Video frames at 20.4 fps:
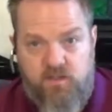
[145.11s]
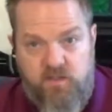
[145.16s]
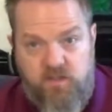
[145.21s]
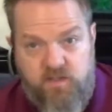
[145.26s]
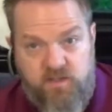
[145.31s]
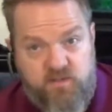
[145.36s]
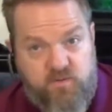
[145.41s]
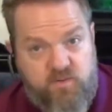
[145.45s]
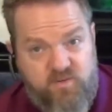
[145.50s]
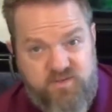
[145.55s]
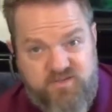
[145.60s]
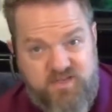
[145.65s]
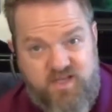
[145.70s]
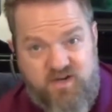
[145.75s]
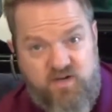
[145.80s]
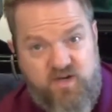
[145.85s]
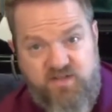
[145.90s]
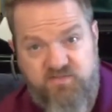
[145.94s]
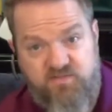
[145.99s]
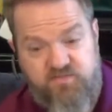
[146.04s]
And of course, I
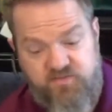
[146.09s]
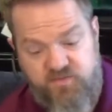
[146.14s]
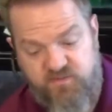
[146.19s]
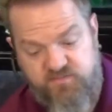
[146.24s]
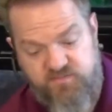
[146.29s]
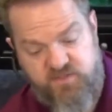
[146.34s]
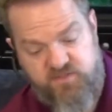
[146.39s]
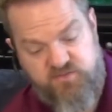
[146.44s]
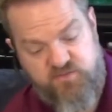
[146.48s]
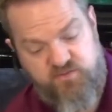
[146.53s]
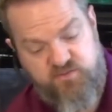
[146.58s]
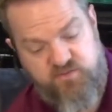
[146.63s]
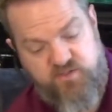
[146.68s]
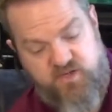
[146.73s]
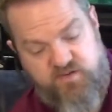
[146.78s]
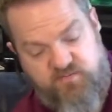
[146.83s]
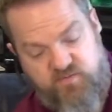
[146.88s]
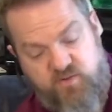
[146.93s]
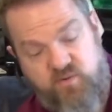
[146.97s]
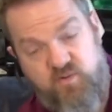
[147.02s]
don't have a Phillips head
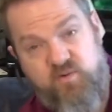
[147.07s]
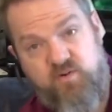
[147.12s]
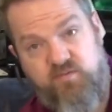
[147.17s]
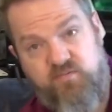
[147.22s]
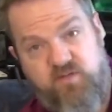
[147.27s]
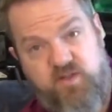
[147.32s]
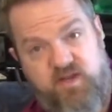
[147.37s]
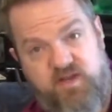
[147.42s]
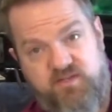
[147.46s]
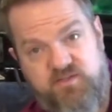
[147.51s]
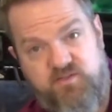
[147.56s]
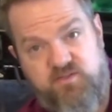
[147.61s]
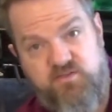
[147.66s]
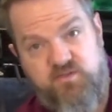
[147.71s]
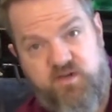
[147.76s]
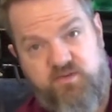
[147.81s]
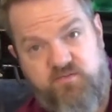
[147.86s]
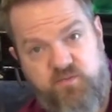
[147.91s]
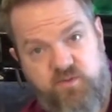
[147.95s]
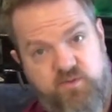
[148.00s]
screwdriver or a flathead
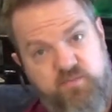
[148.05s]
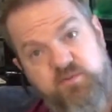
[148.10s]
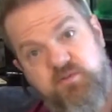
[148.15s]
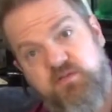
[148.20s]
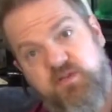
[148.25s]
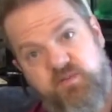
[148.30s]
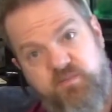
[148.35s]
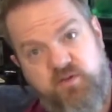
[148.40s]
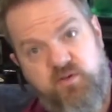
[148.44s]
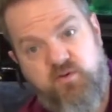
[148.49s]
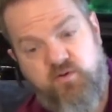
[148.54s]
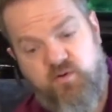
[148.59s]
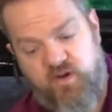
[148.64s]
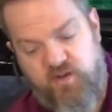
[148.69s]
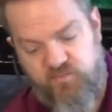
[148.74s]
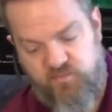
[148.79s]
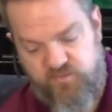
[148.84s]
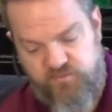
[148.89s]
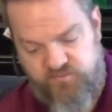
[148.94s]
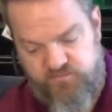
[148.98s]
screwdriver with me, so let me go
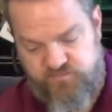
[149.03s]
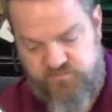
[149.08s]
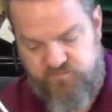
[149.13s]
grab one.